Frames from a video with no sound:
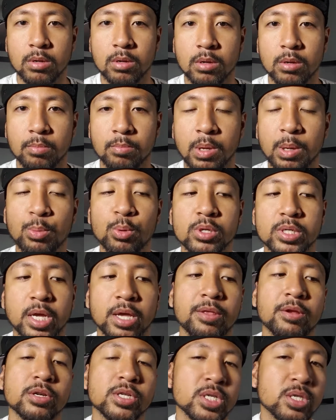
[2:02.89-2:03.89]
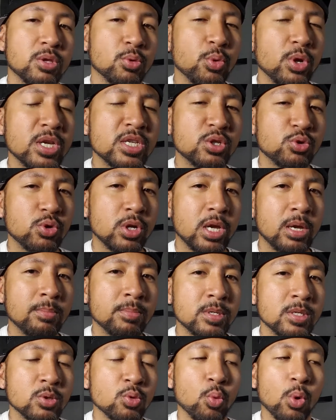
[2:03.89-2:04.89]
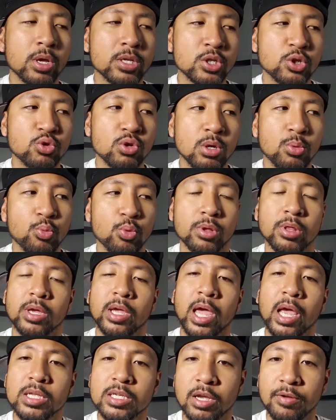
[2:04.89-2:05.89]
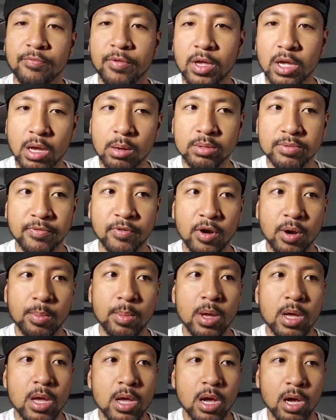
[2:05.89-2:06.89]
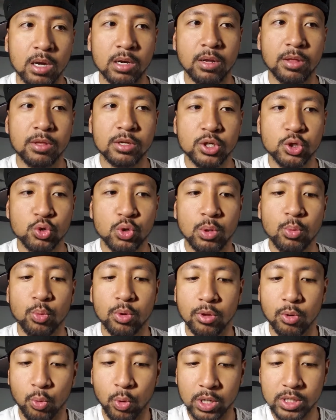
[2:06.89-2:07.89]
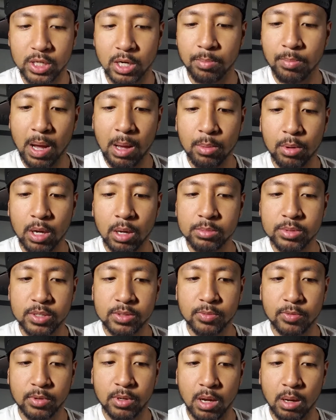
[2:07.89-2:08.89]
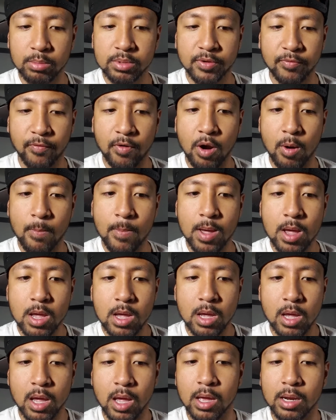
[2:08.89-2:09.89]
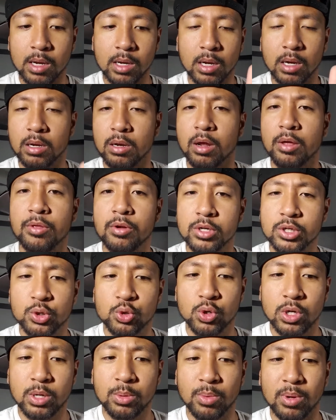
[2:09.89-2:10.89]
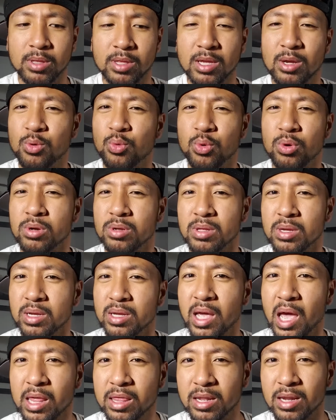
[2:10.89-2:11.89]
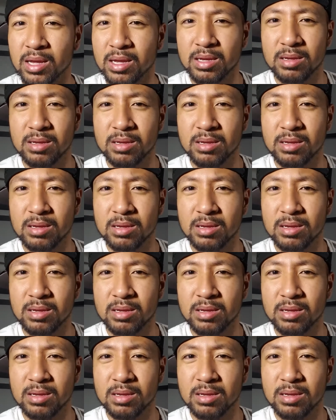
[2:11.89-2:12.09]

People say there's three streams: one stream where the KJV comes from, another stream where the rest of the Bible comes comes from, and then another stream I think where the Catholic